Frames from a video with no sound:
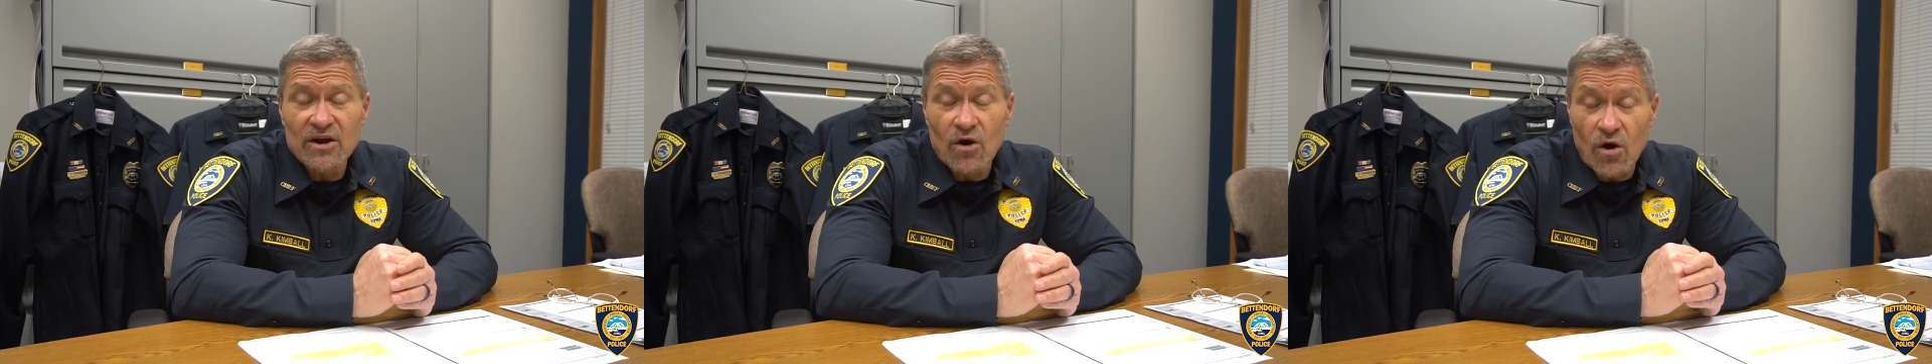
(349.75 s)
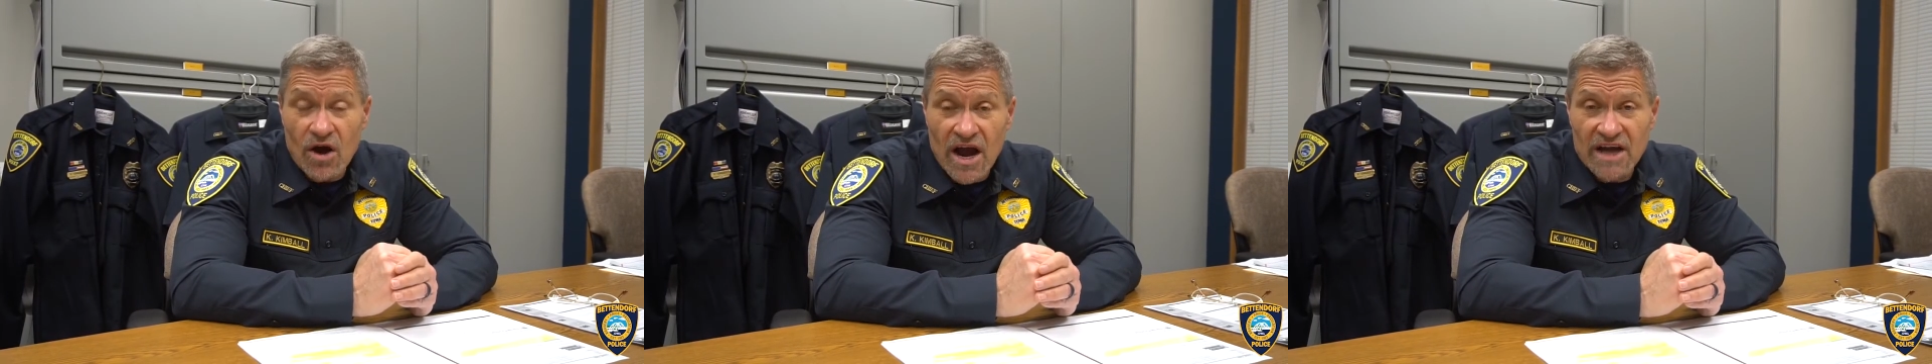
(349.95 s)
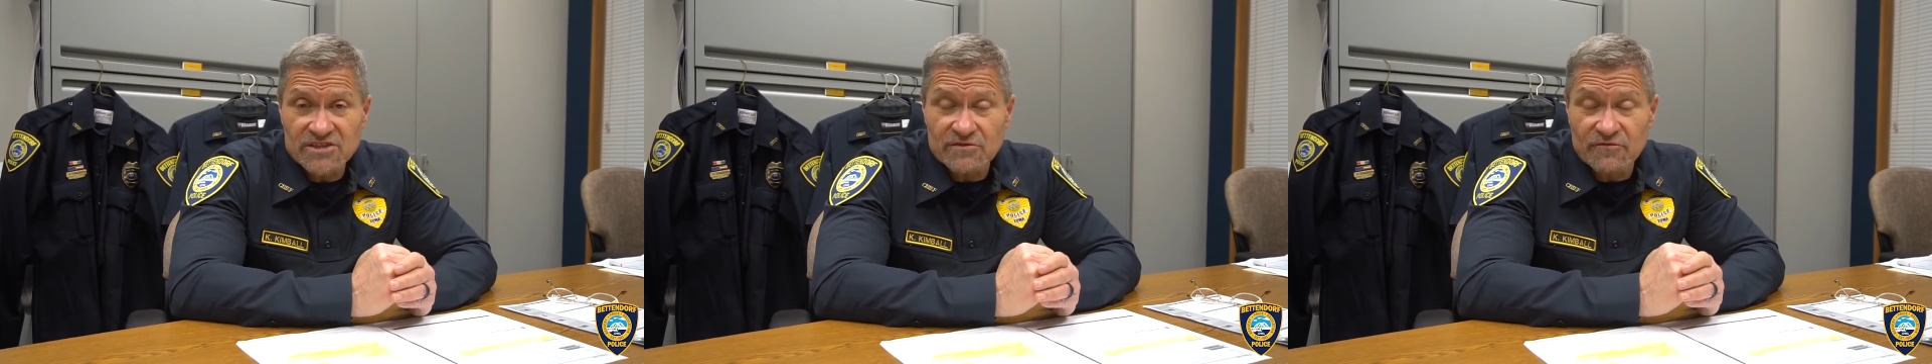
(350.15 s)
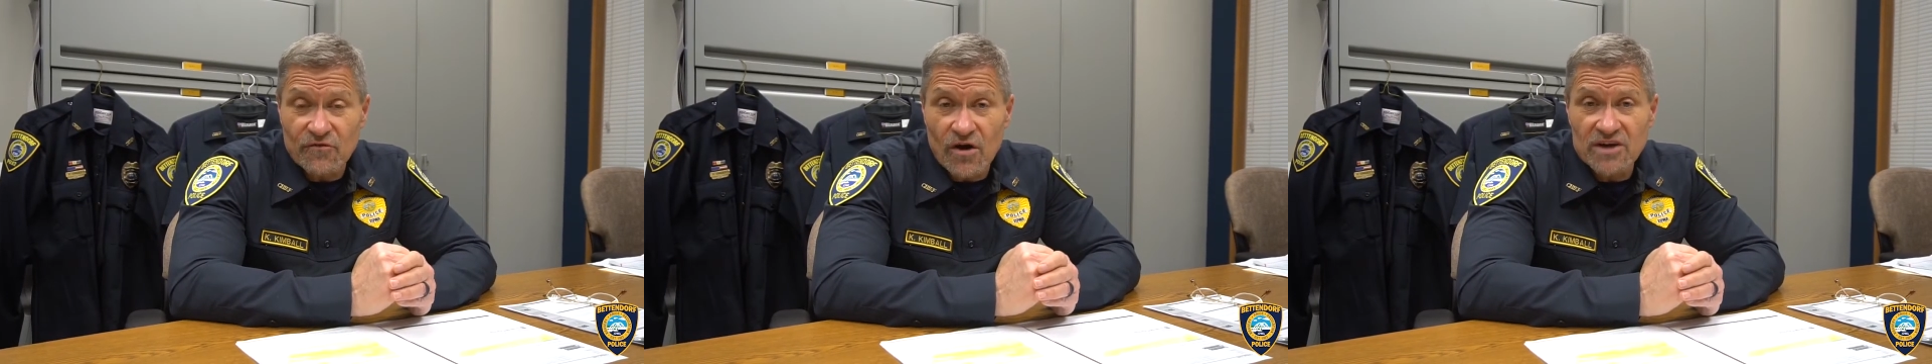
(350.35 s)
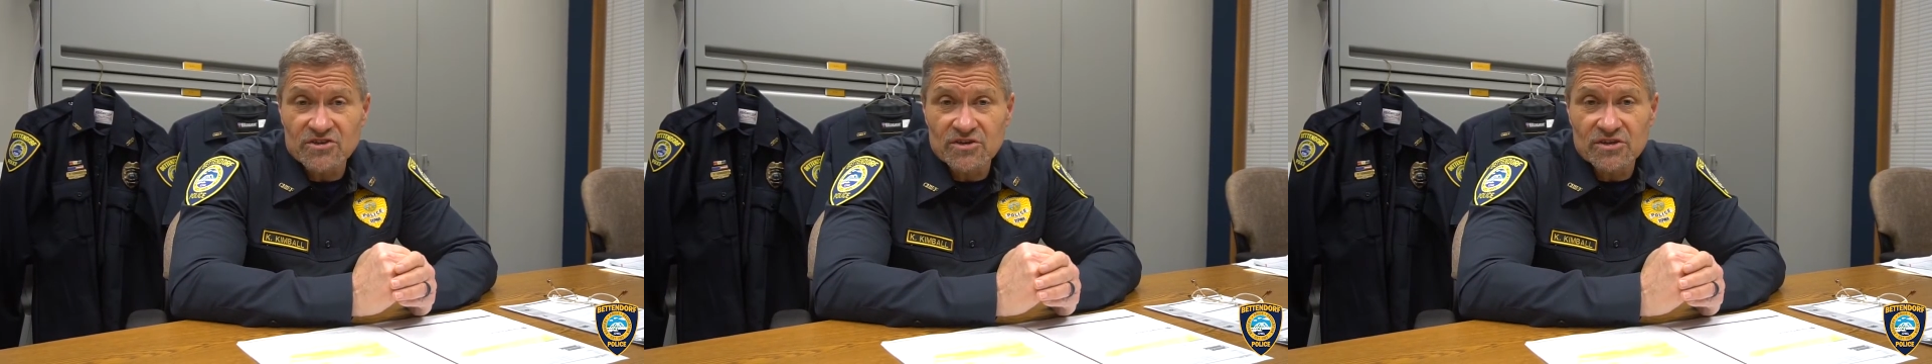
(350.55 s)
all kinds of
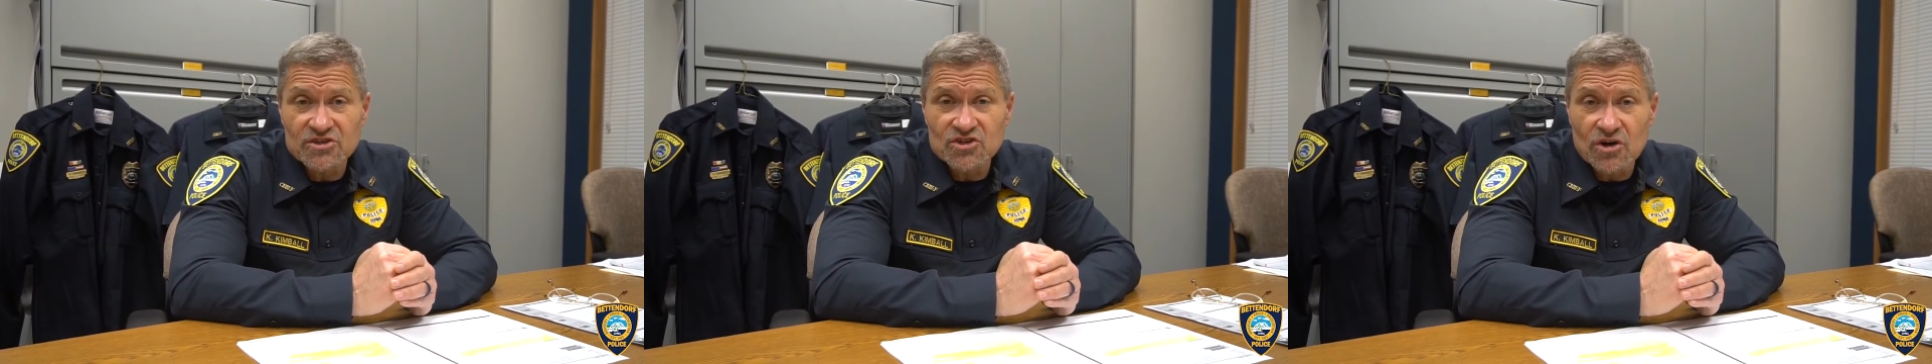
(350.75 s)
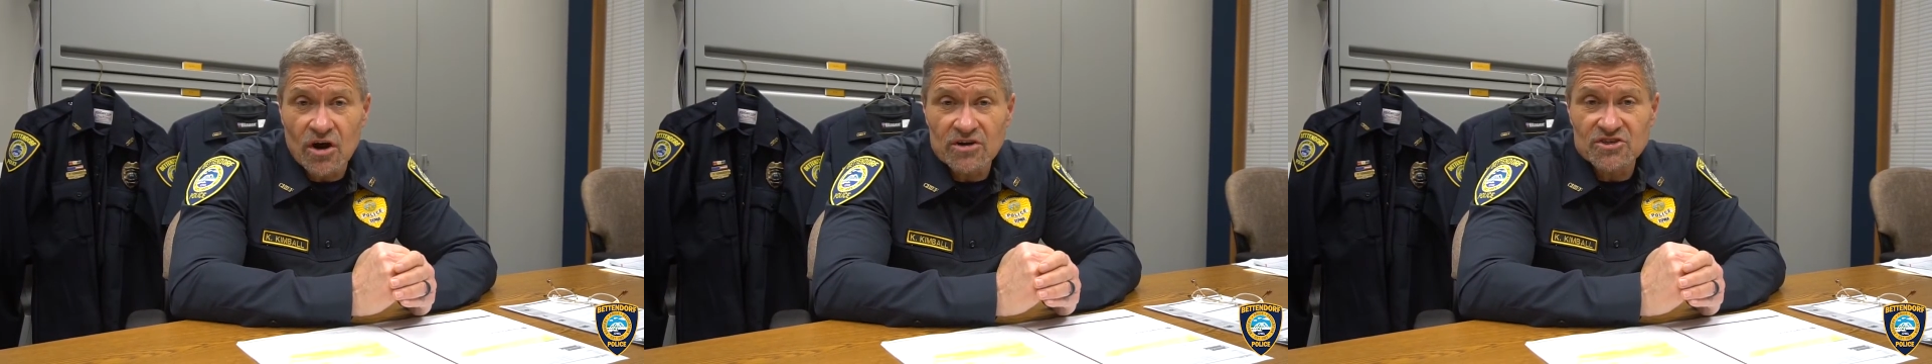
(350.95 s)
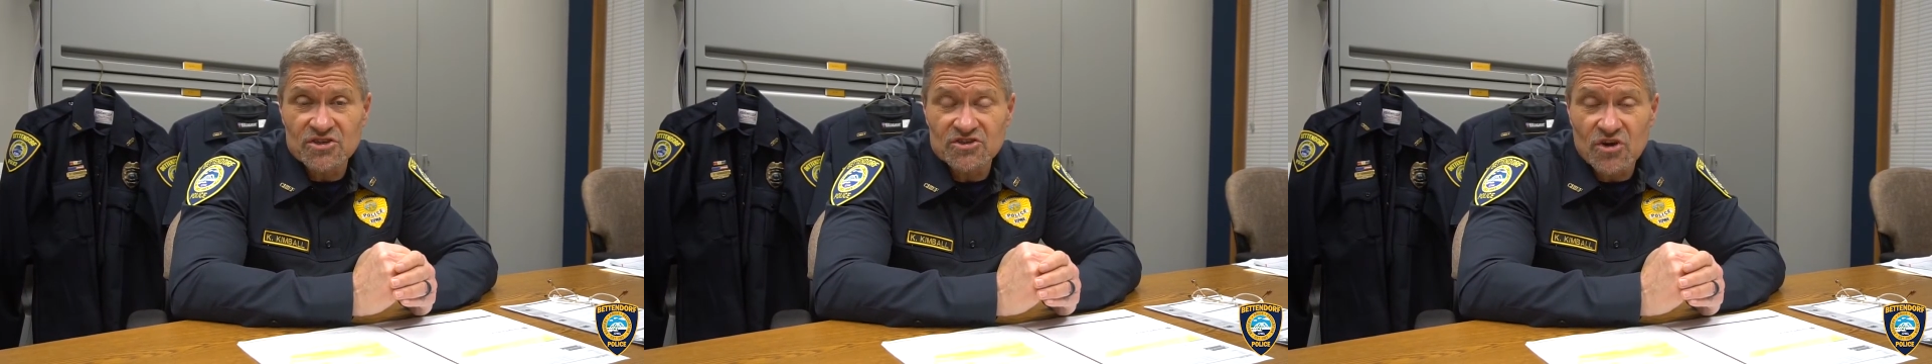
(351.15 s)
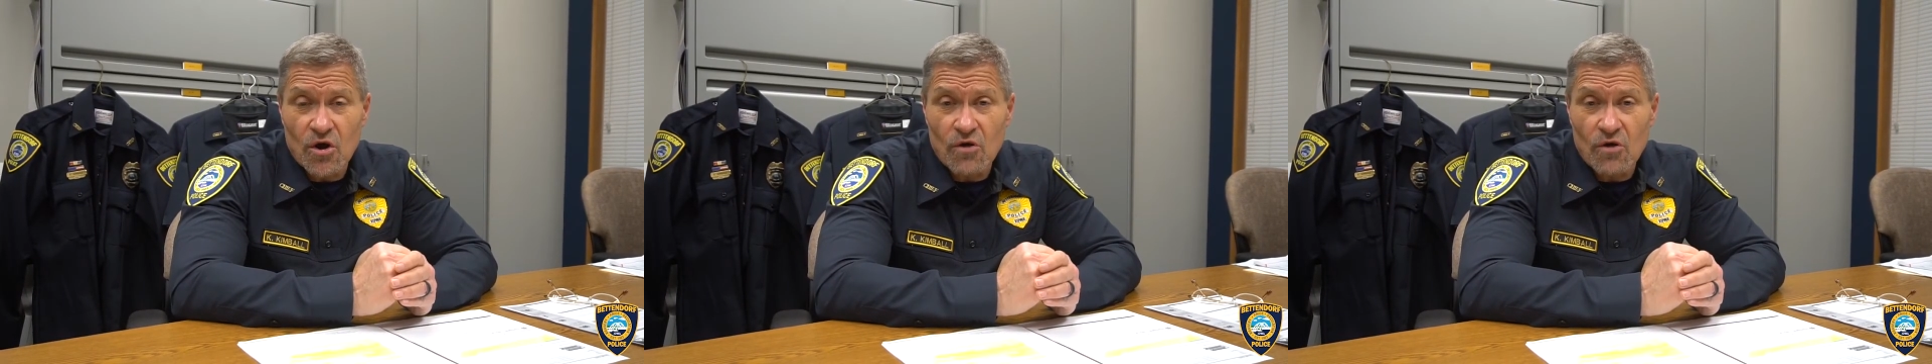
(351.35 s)
fraudulent charges